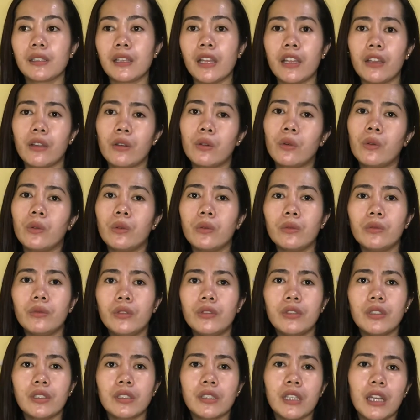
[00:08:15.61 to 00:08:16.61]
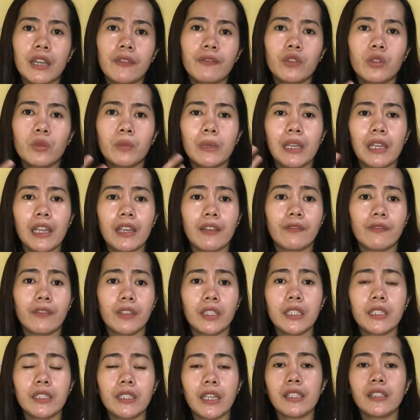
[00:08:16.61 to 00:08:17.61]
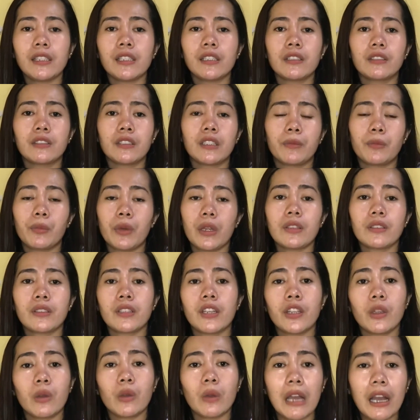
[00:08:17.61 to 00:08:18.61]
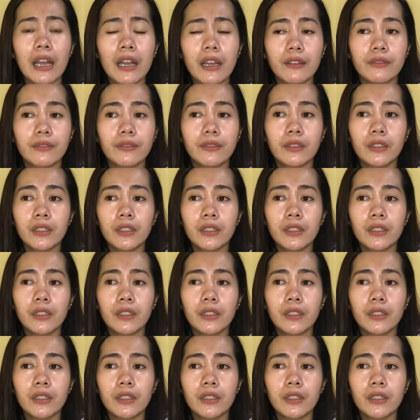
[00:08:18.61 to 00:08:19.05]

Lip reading: like who you just have to be like very detailed on the prayers that you have.